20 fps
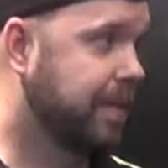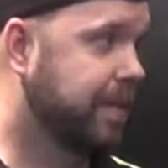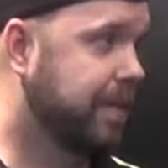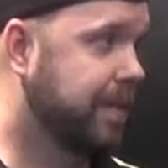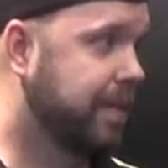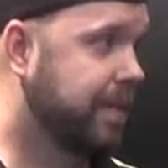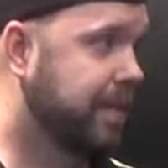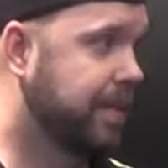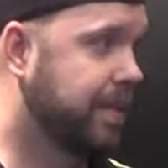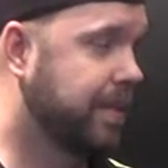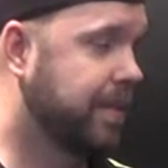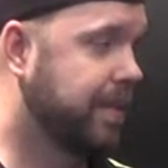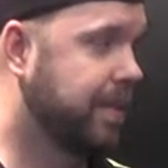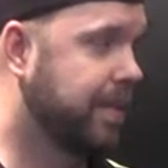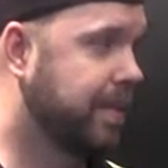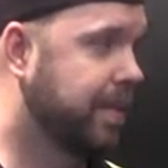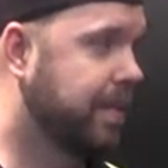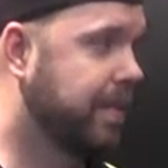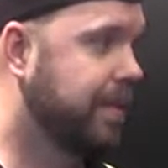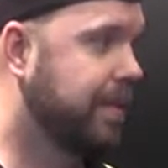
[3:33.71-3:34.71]

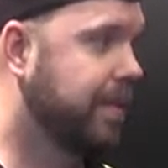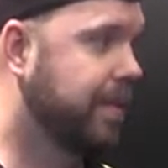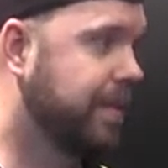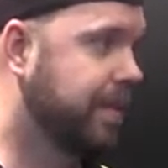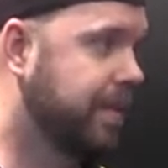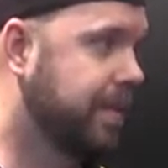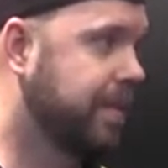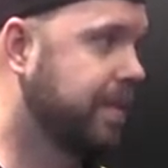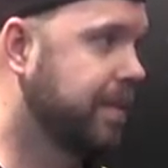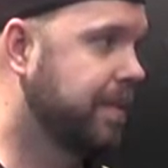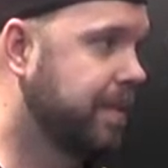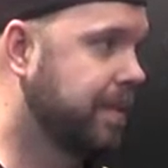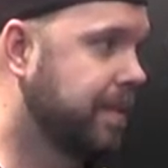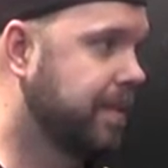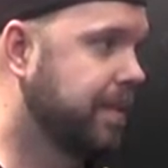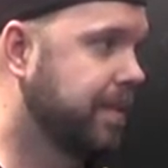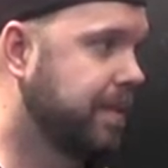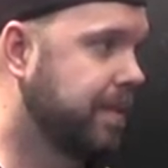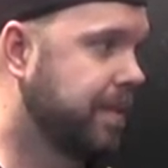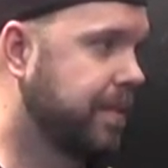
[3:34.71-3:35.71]

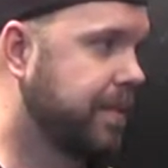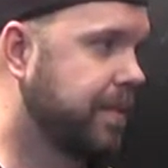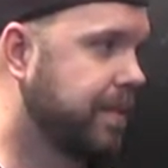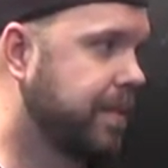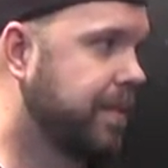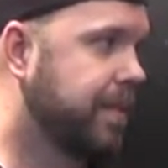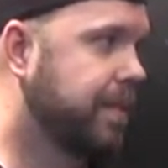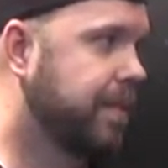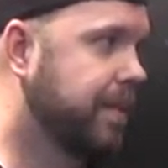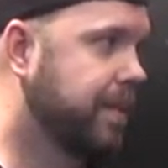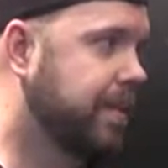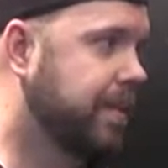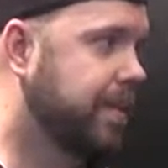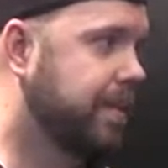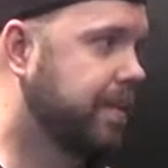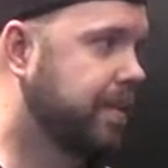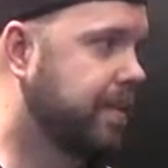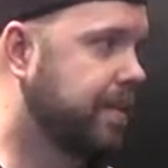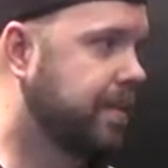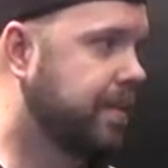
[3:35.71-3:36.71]

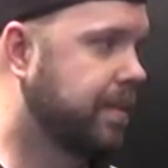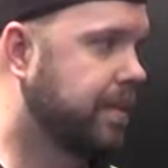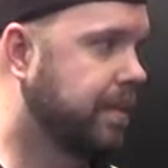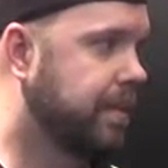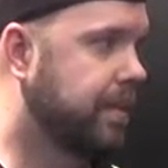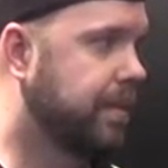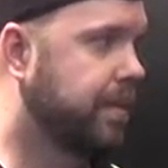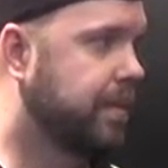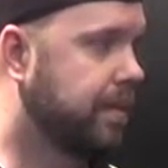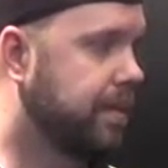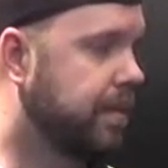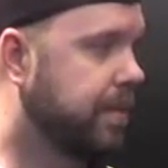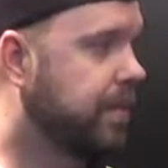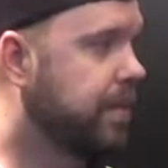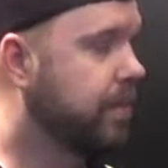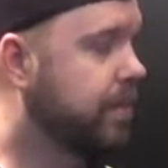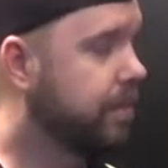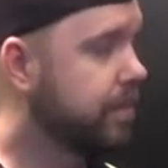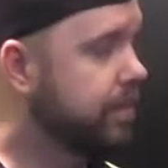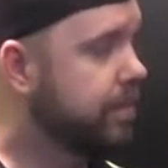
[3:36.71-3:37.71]

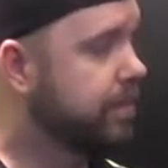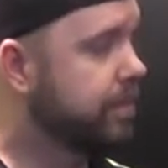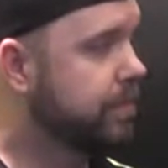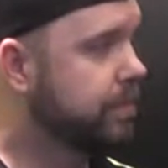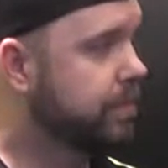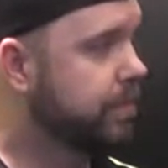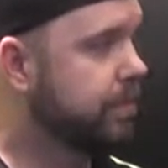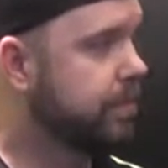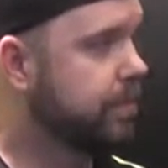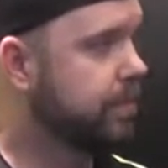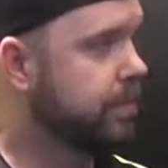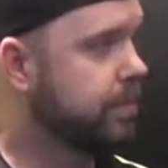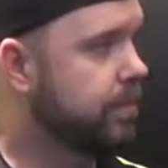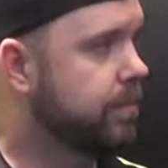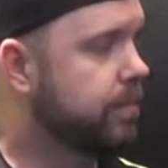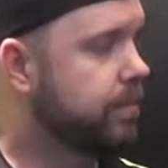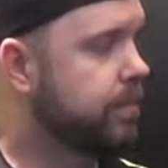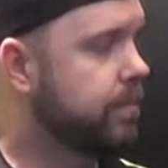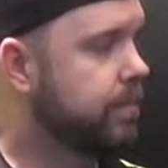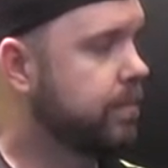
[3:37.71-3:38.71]

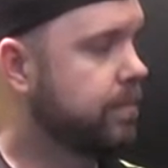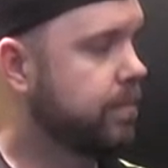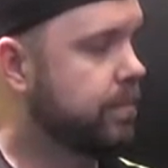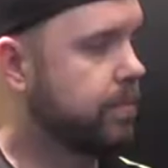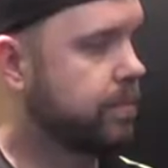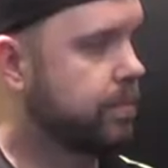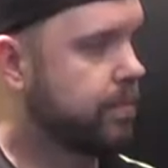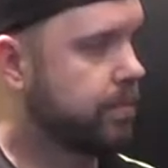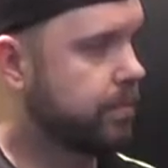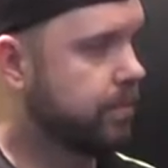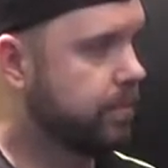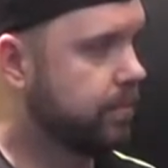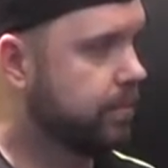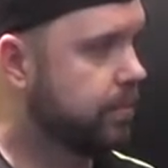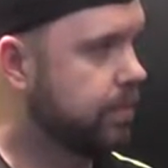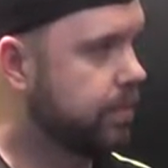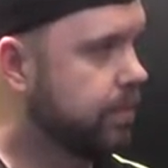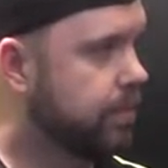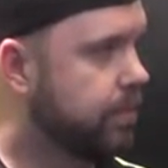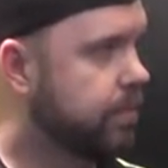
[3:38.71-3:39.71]

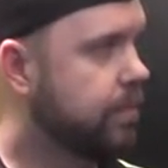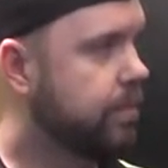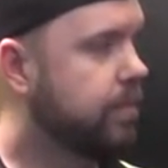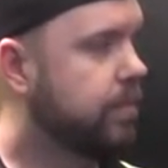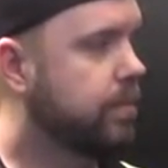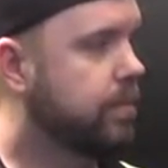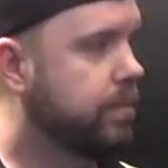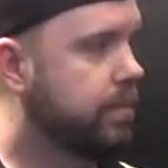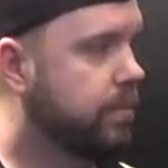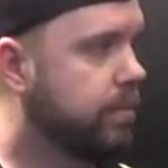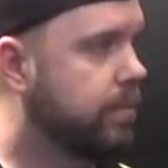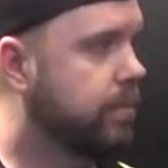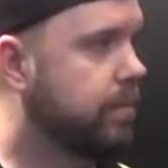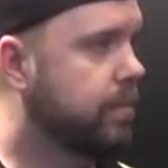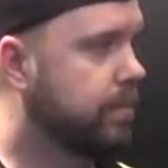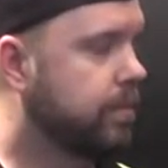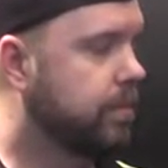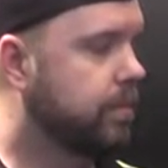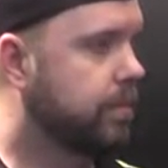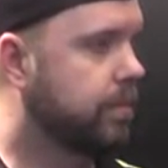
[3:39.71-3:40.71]

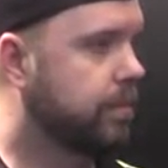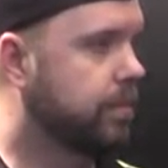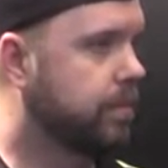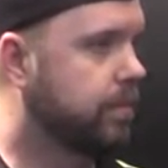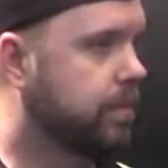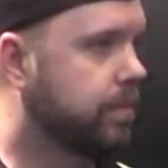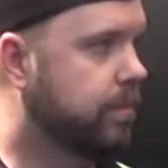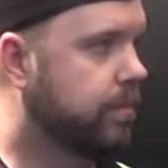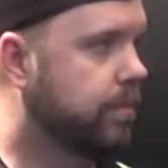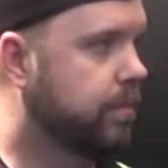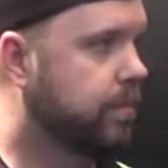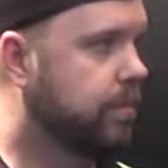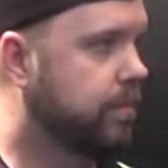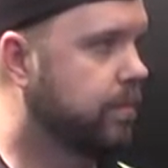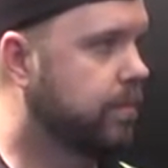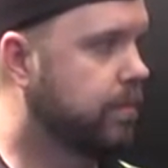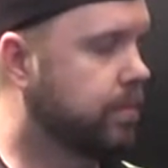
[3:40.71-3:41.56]
This person isn't speaking.